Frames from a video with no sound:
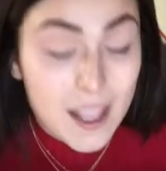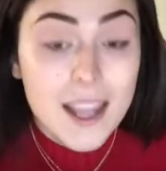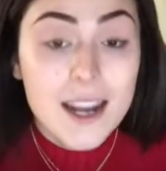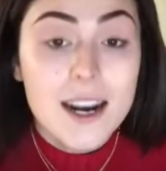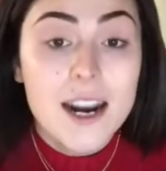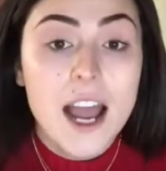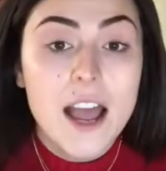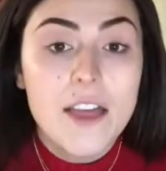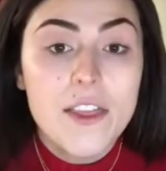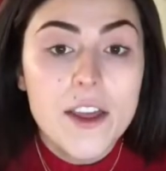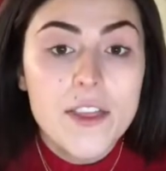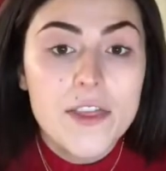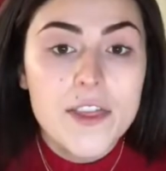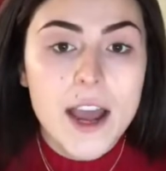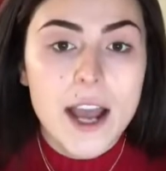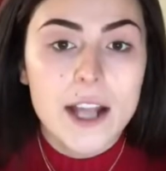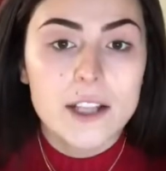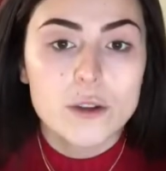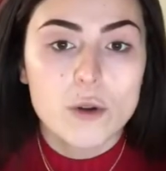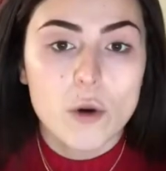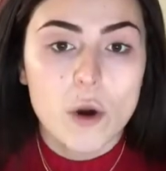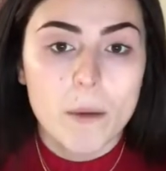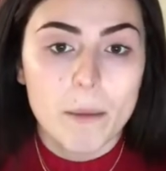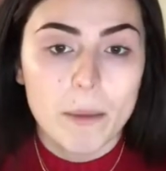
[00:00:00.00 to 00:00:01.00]
Now that
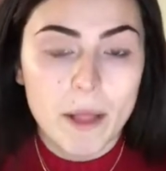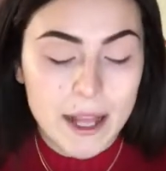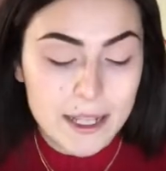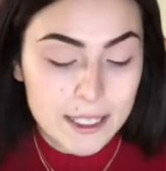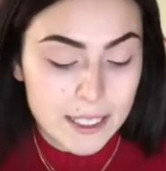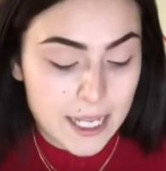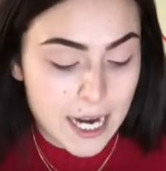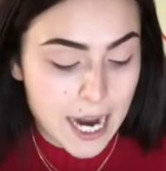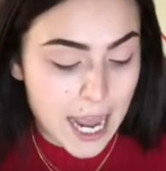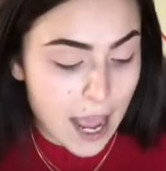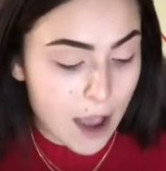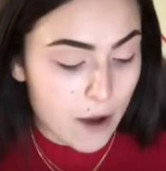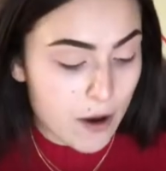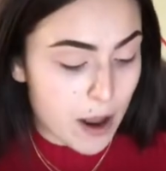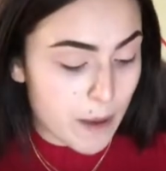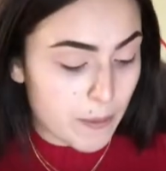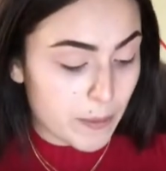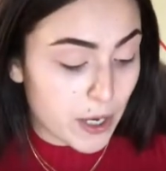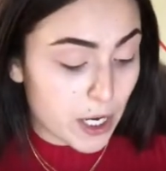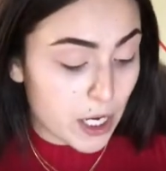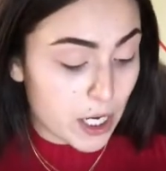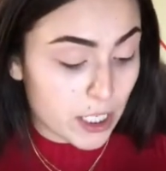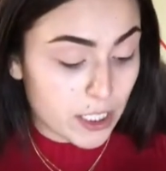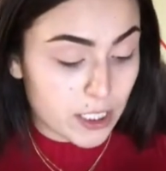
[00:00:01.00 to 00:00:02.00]
that's all blended out,
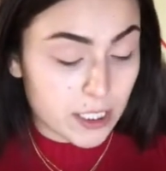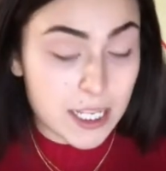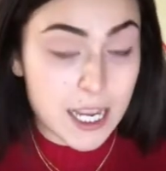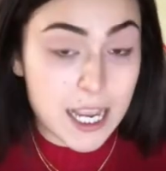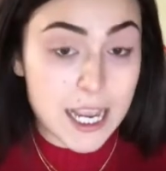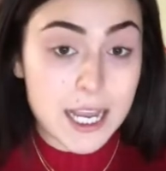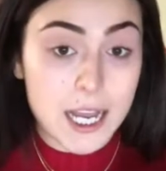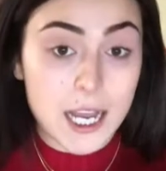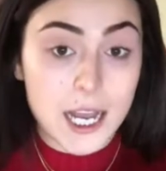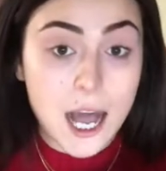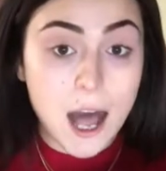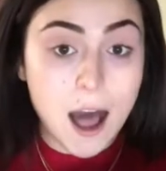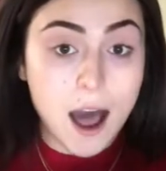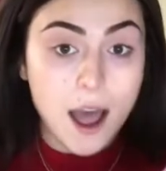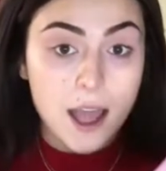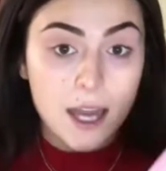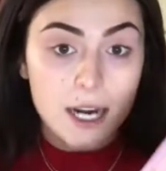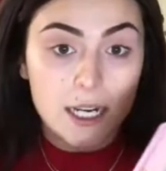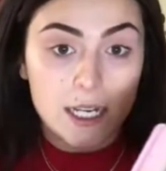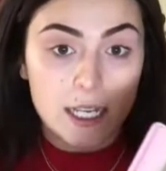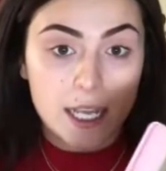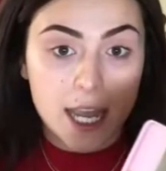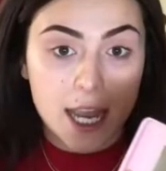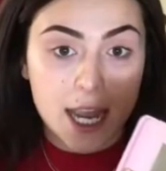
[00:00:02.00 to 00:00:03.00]
I'm gonna take
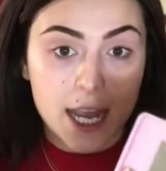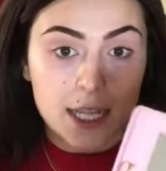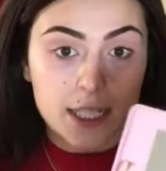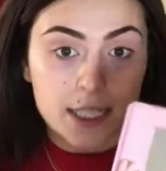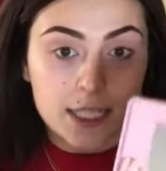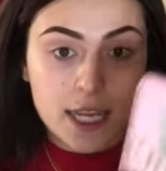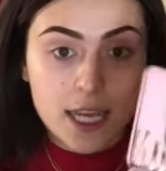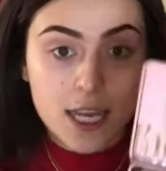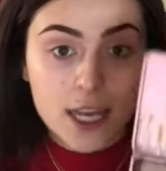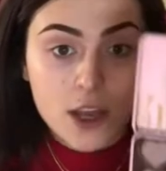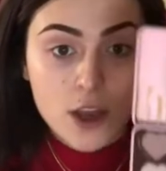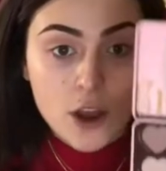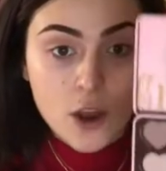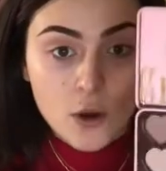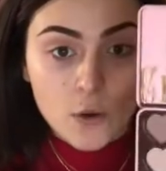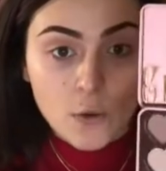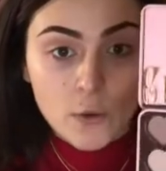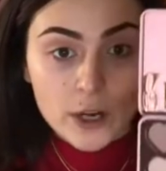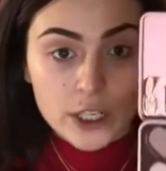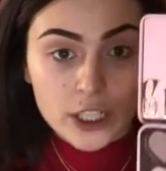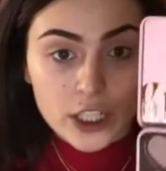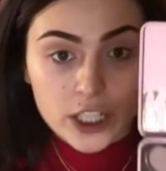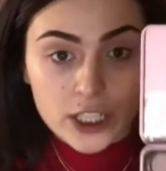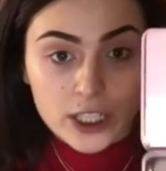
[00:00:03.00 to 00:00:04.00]
Cotton Candy,
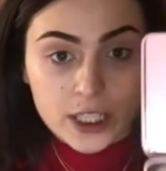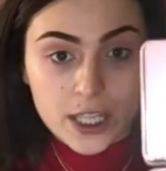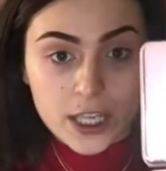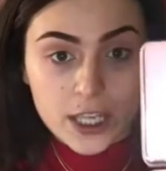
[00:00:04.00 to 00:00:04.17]
which is